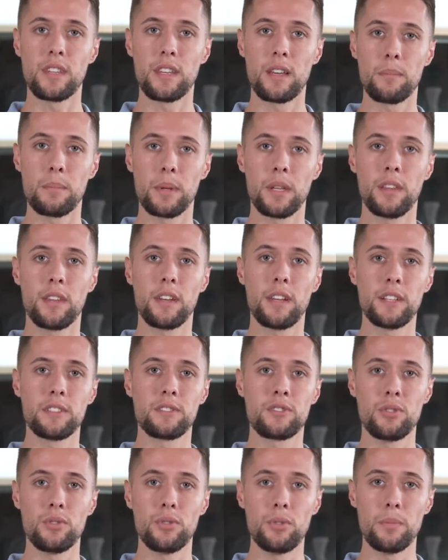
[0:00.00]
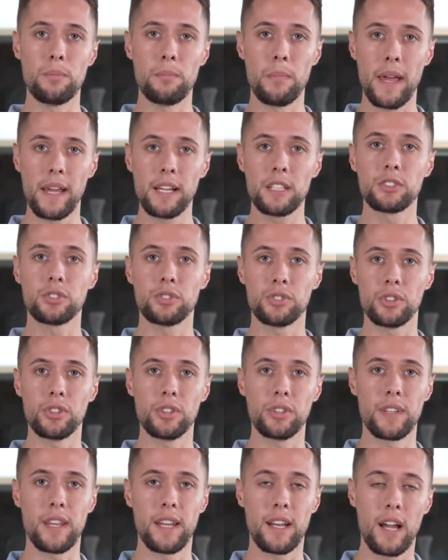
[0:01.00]
the ability to make
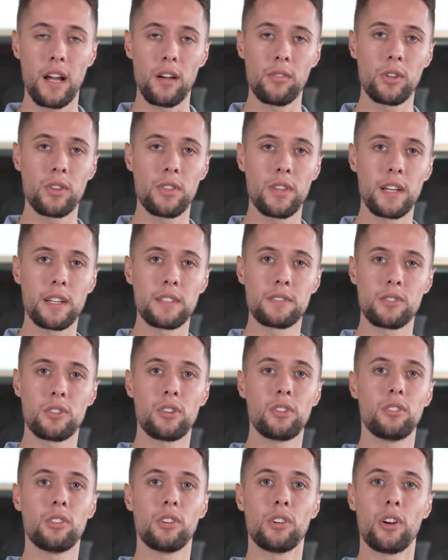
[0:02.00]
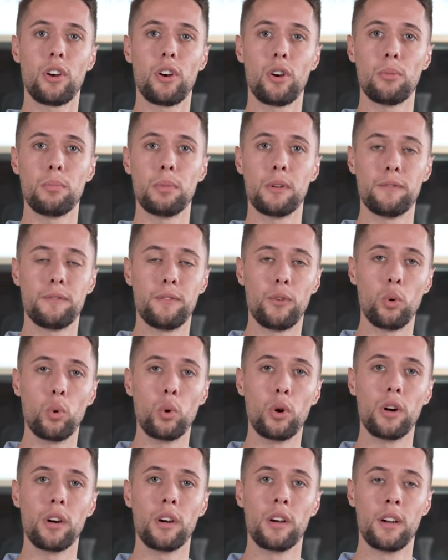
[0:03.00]
sure that everything is good to go
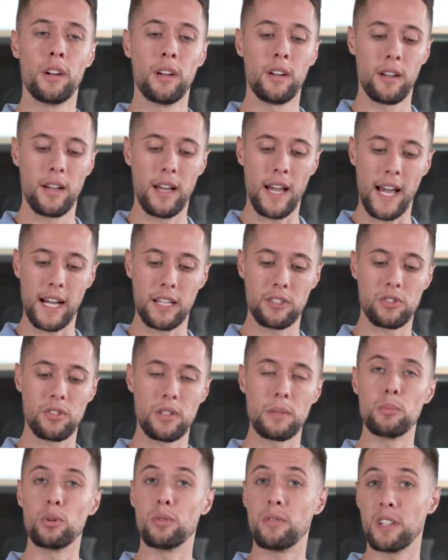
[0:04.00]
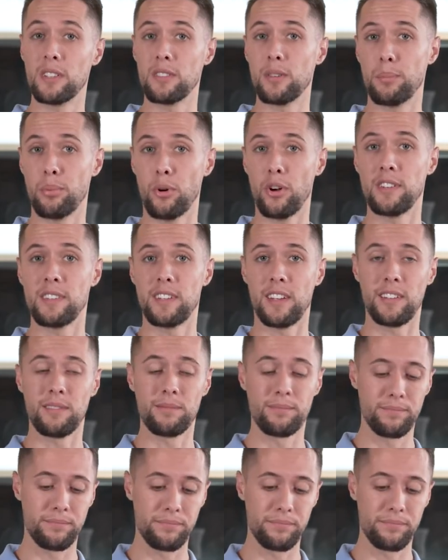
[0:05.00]
before actually moving to printing.